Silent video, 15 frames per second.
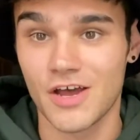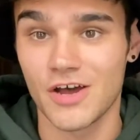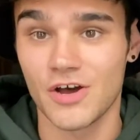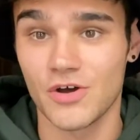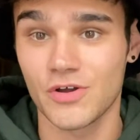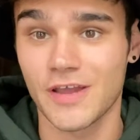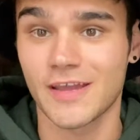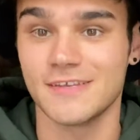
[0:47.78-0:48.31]

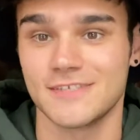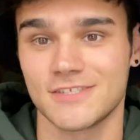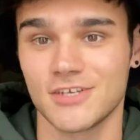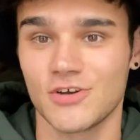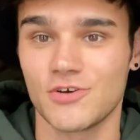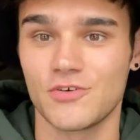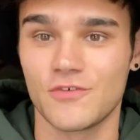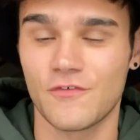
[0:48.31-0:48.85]
Okay,
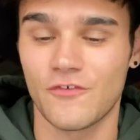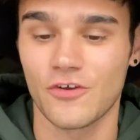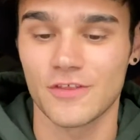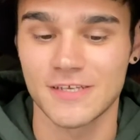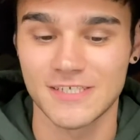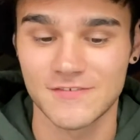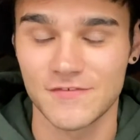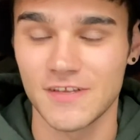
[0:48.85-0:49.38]
so for
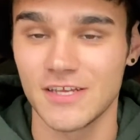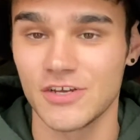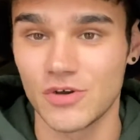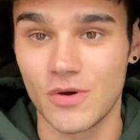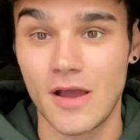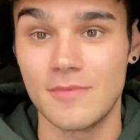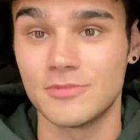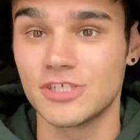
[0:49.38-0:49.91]
this
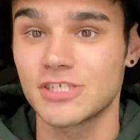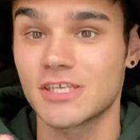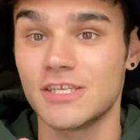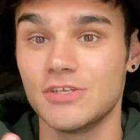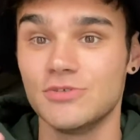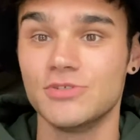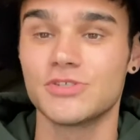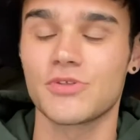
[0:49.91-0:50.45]
video, I'm just gonna
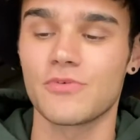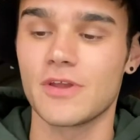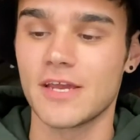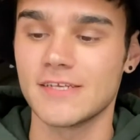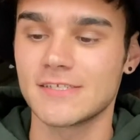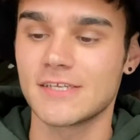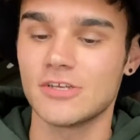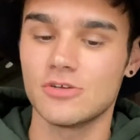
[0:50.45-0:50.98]
use 3
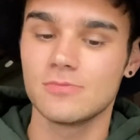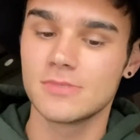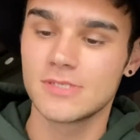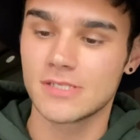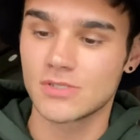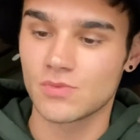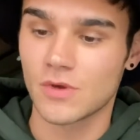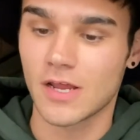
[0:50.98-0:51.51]
ice cubes
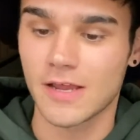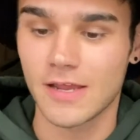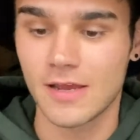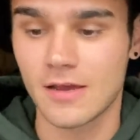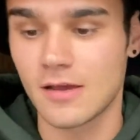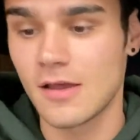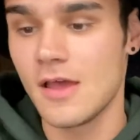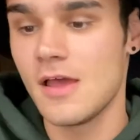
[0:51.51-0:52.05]
is what
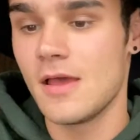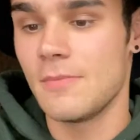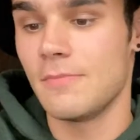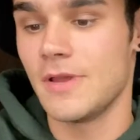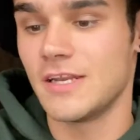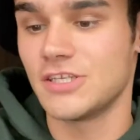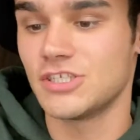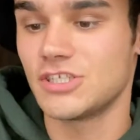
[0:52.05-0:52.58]
I
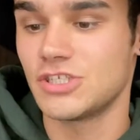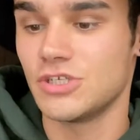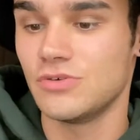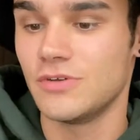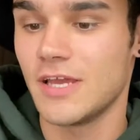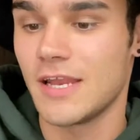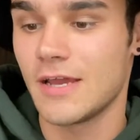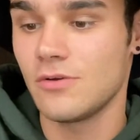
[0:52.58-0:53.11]
managed to
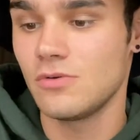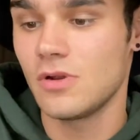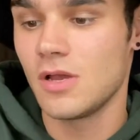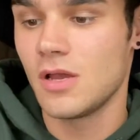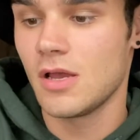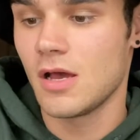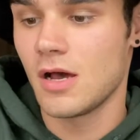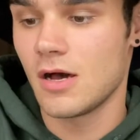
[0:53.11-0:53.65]
get out.
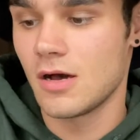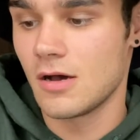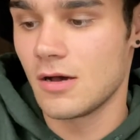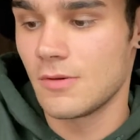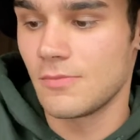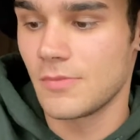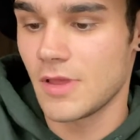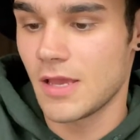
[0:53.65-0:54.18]

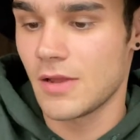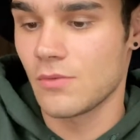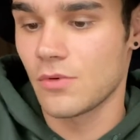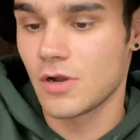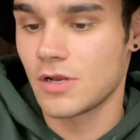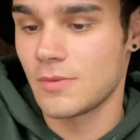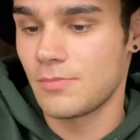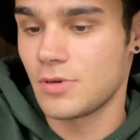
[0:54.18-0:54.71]
And we're
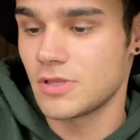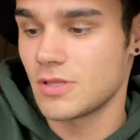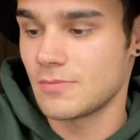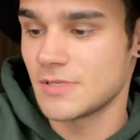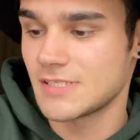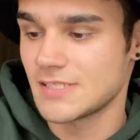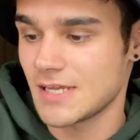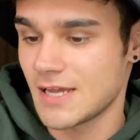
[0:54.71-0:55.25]
gonna put them
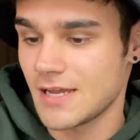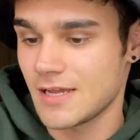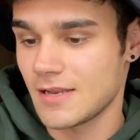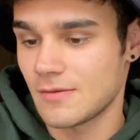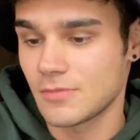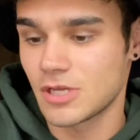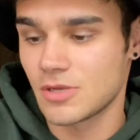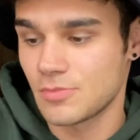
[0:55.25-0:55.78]
aside.
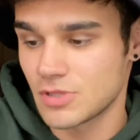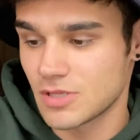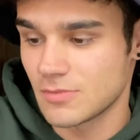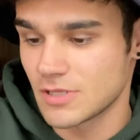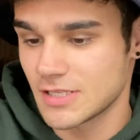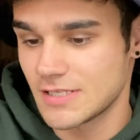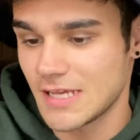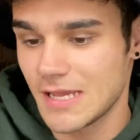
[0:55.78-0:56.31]
I'm gonna put them
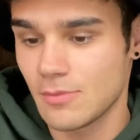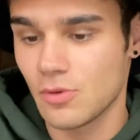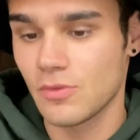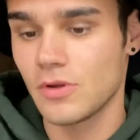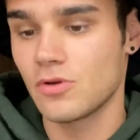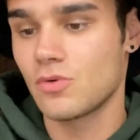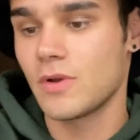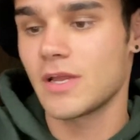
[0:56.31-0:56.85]
on the table
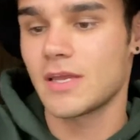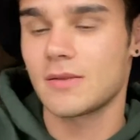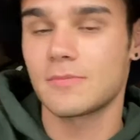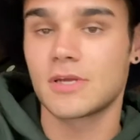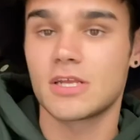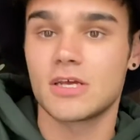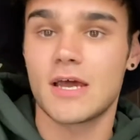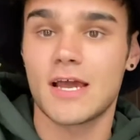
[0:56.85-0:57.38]
real quick and I'm
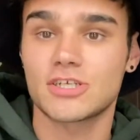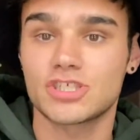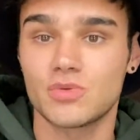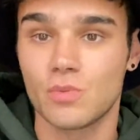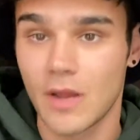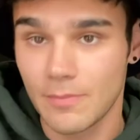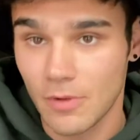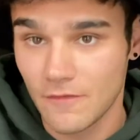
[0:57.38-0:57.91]
gonna actually
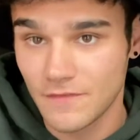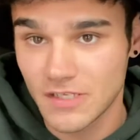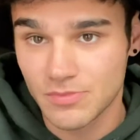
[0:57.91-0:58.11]
wipe off this